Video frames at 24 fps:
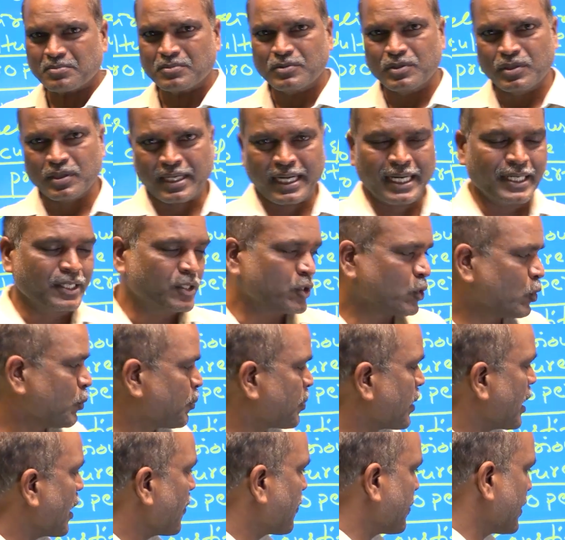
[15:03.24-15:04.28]
right to
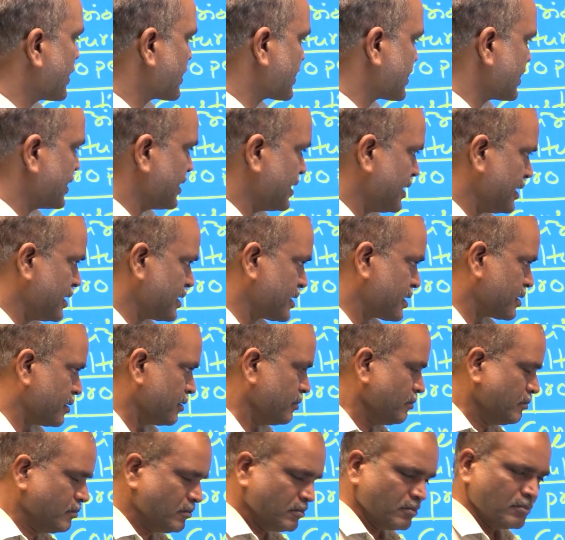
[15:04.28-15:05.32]
property is
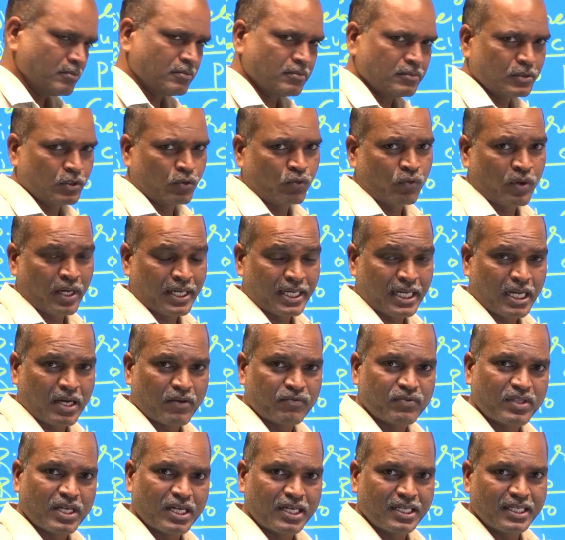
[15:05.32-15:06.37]
one
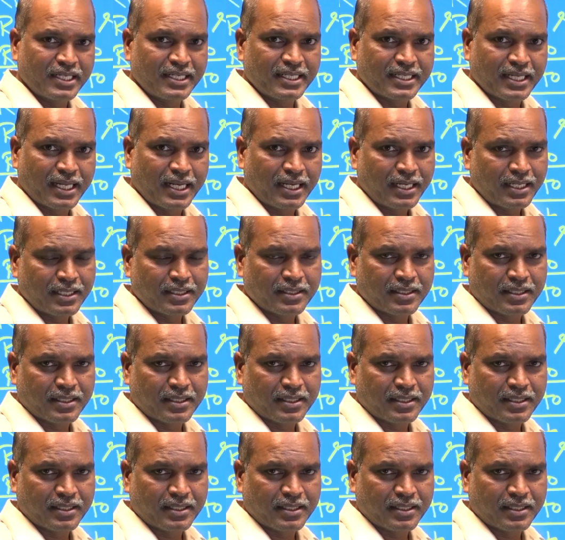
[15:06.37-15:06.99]
of the legal